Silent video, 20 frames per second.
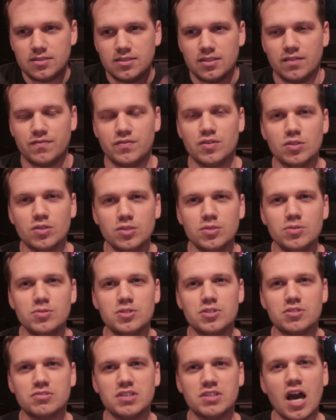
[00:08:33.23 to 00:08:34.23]
if you
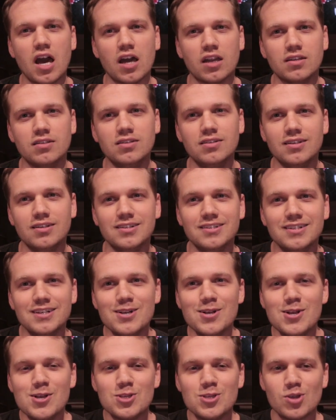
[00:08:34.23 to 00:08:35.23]
lose, you're done.
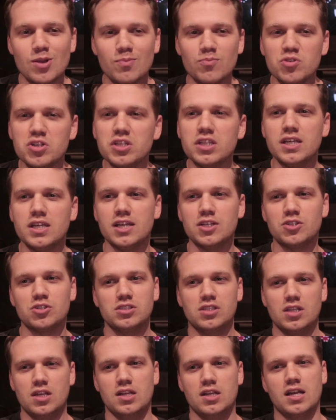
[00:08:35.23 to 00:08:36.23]
So I'm really
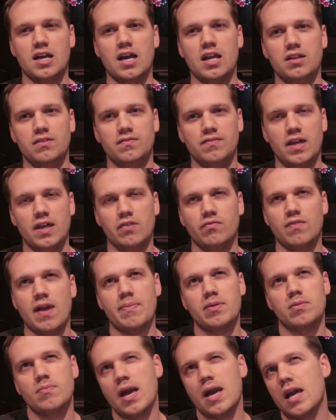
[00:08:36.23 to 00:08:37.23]
interested in kind of like
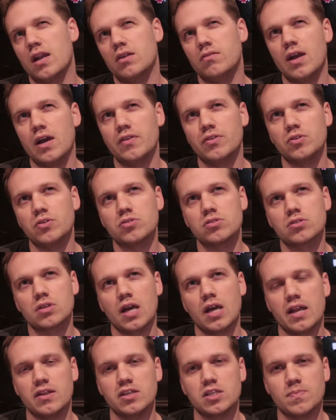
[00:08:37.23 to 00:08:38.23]
wrapping my head around those
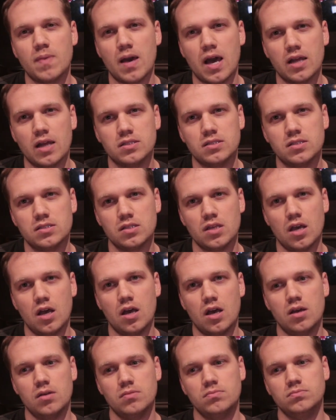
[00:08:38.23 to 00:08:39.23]
kind of spots.
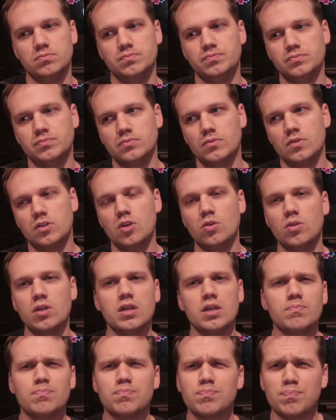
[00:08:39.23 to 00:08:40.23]
The
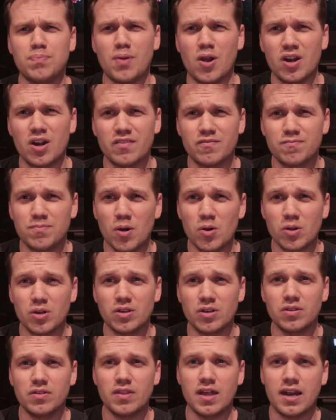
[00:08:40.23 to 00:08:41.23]
only part of
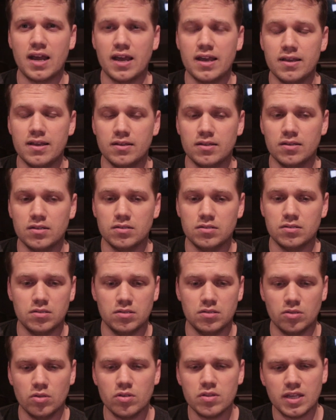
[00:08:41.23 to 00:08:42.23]
poker the
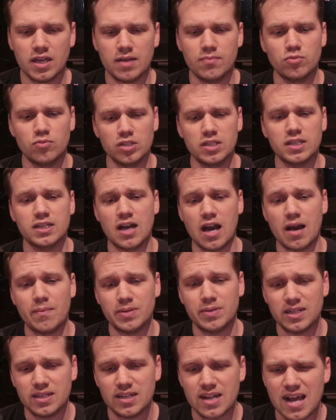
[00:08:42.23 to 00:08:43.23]
only thing I'm really
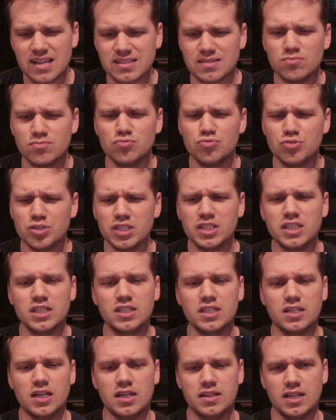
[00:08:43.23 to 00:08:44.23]
competent as, I'm really
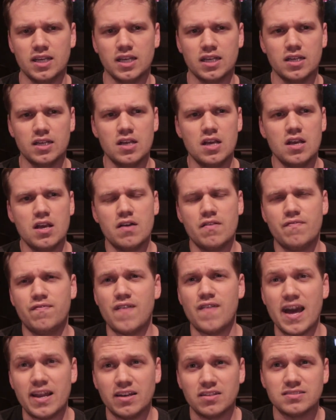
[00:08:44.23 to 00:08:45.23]
good, I think.
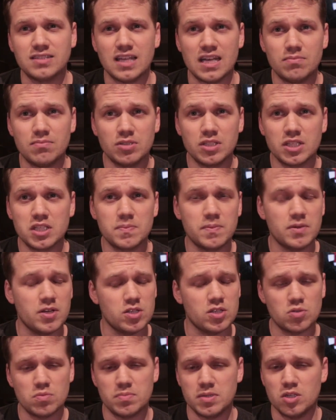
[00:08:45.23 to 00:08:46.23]
Final table
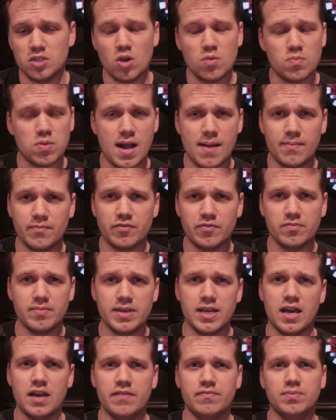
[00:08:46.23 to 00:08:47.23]
experience would be no problem for
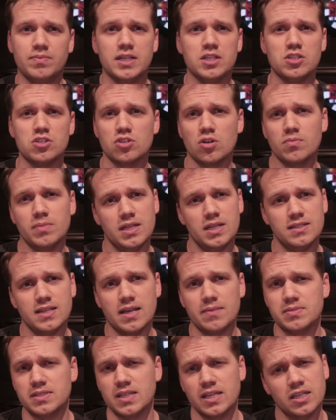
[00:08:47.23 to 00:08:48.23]
me. I've played so many
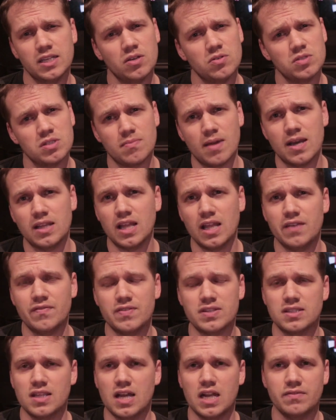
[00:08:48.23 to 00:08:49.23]
damn sit and goes in my life,
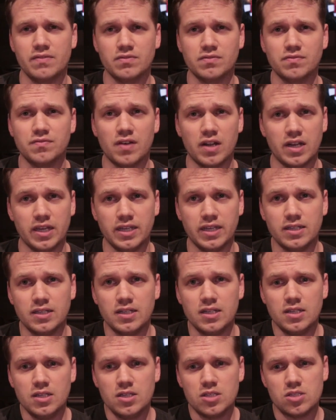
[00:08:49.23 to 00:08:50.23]
it's not even funny.
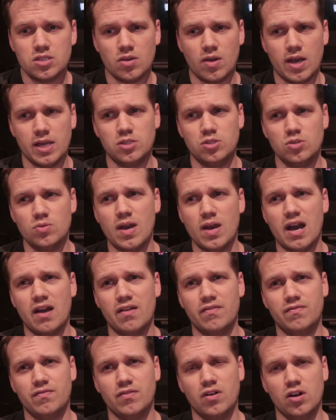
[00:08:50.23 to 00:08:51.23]
So I do
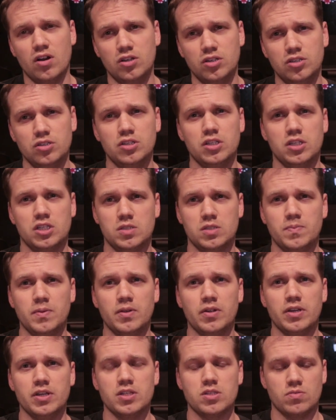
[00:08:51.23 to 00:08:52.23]
have a good
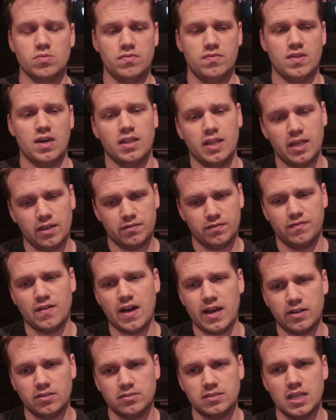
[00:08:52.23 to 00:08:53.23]
experience with that, like
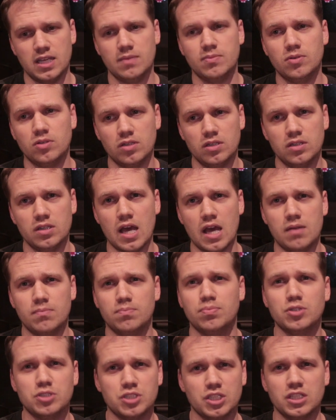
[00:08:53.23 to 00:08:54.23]
final table
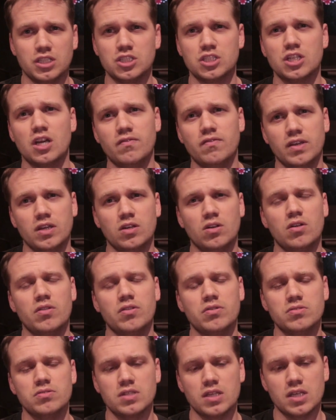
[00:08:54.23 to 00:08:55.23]
and pushing and shoving and all
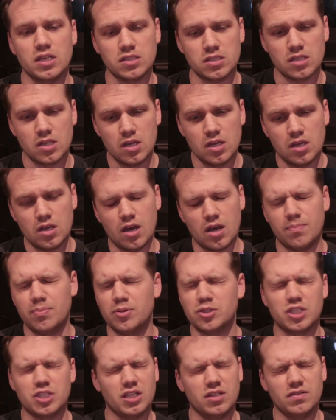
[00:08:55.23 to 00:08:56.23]
those things.
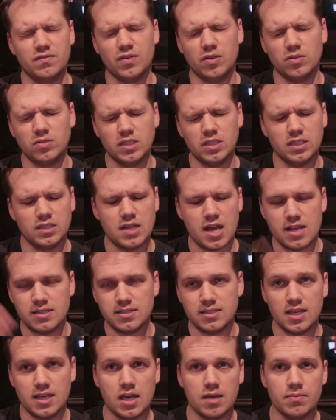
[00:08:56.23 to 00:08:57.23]
Pushing and folding and
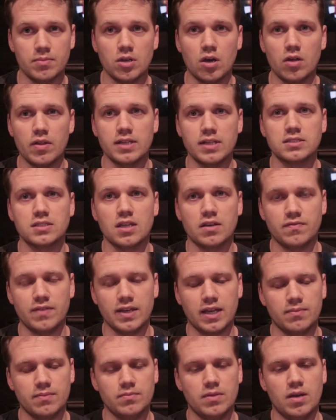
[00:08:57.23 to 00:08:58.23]
ICM and all that stuff.
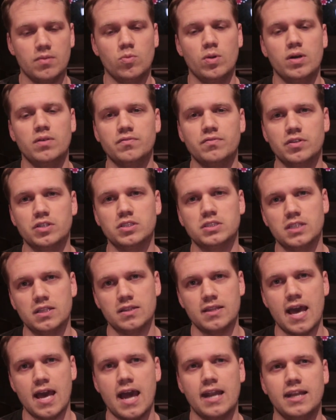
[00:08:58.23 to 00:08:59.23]
Like, I'm well versed
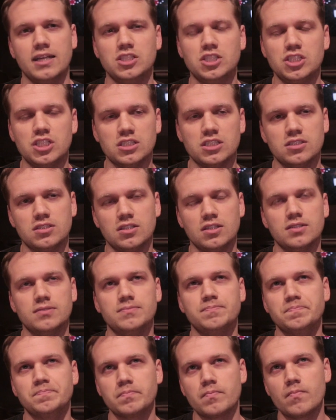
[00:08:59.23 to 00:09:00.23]
in that. It's just
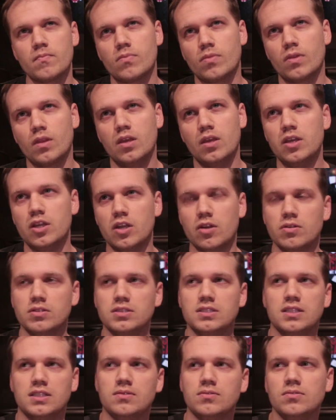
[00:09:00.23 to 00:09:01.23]
you know,
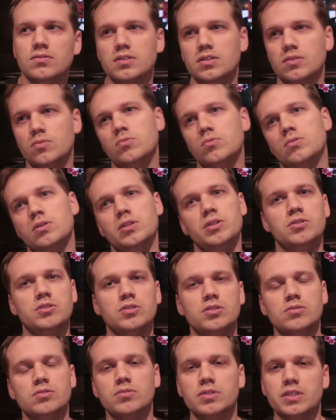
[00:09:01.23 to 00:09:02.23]
it's what do you
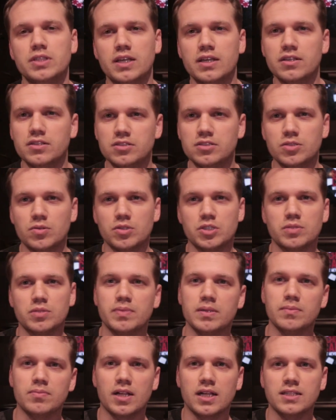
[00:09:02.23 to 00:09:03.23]
do when you're 200
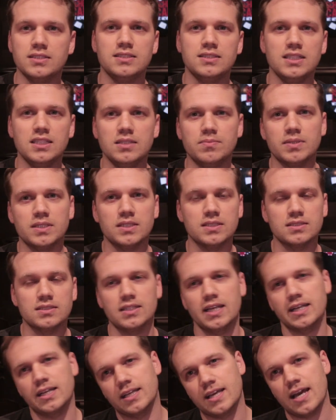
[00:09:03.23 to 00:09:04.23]
big blinds deep, and it's
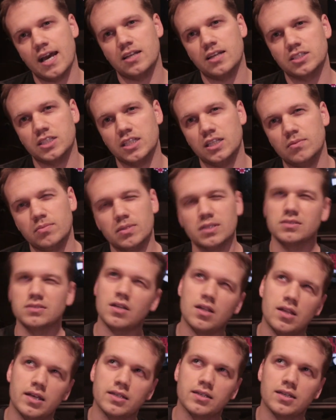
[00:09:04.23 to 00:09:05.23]
like a cash game, but it's
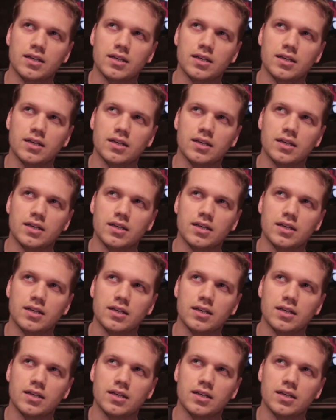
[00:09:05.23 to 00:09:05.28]
not like a